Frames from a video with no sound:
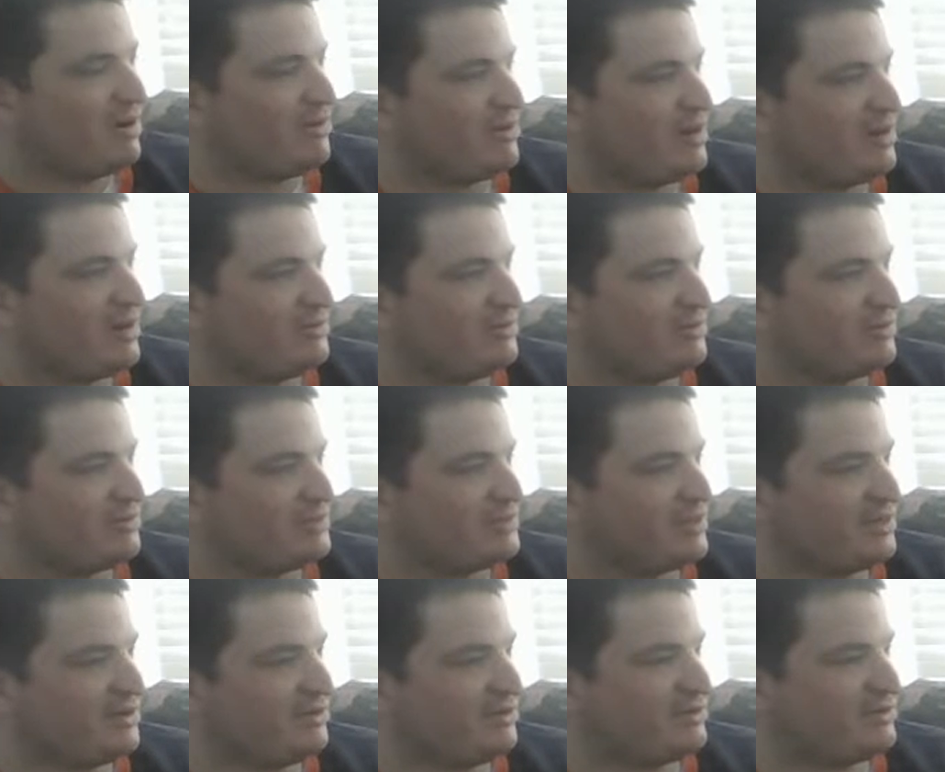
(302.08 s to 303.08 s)
would anyone say
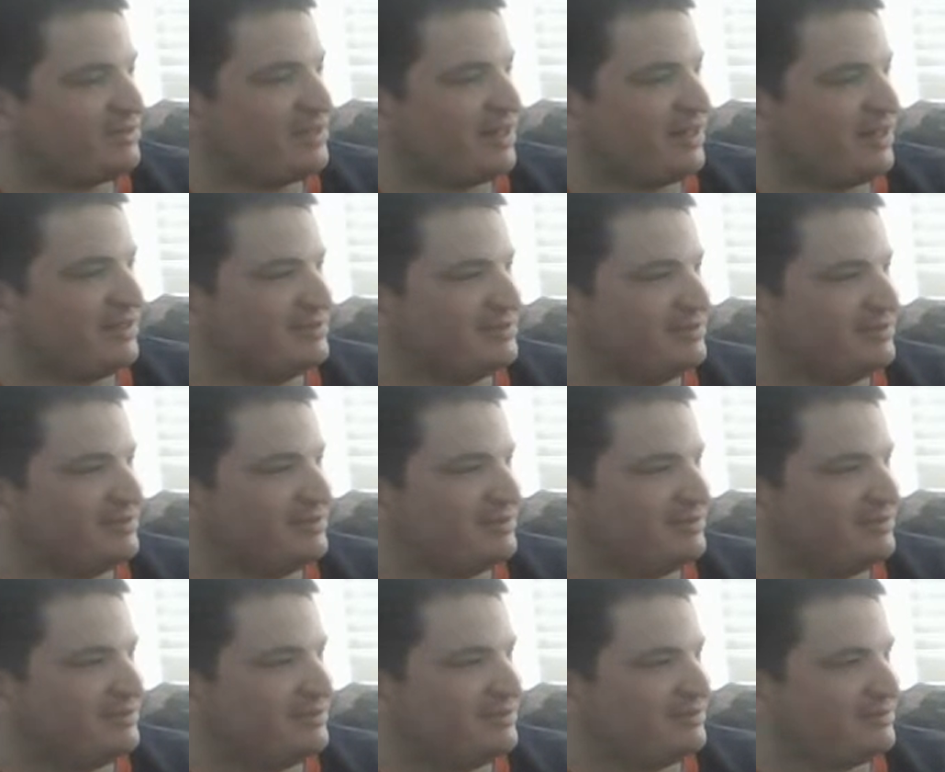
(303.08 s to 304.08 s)
no to that answer?
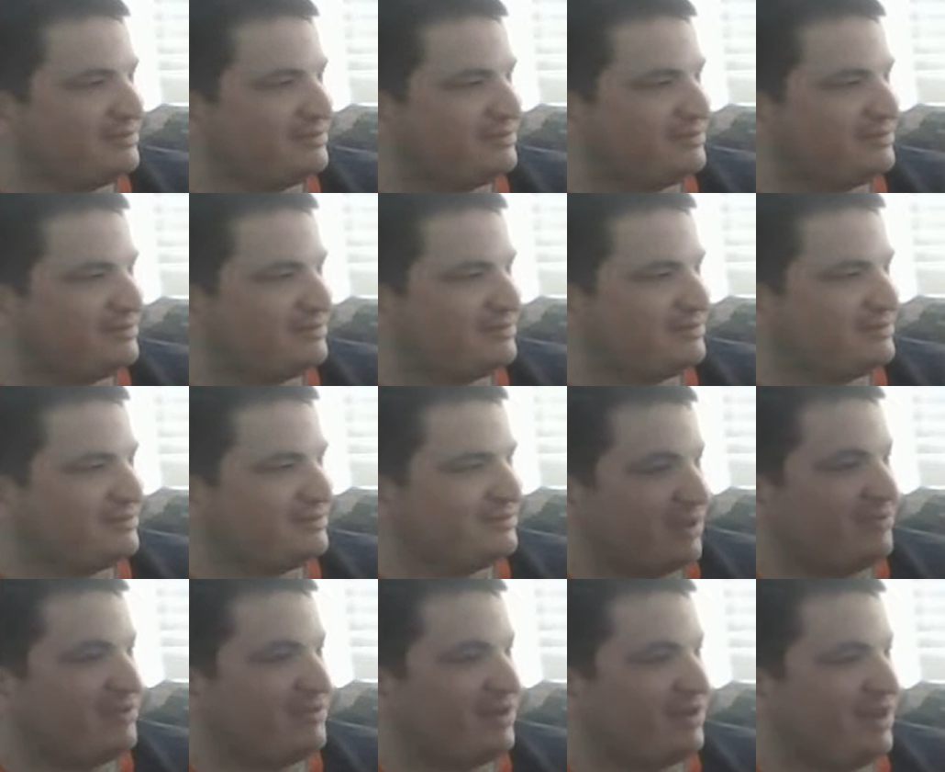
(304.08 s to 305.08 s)
I'll
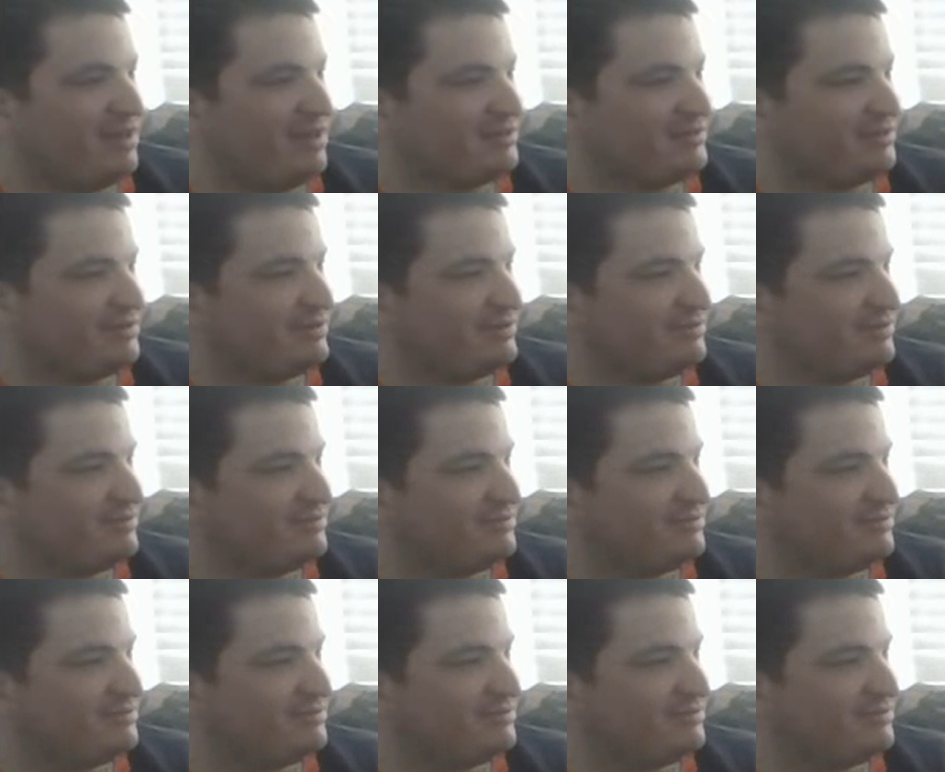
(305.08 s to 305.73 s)
give you an answer.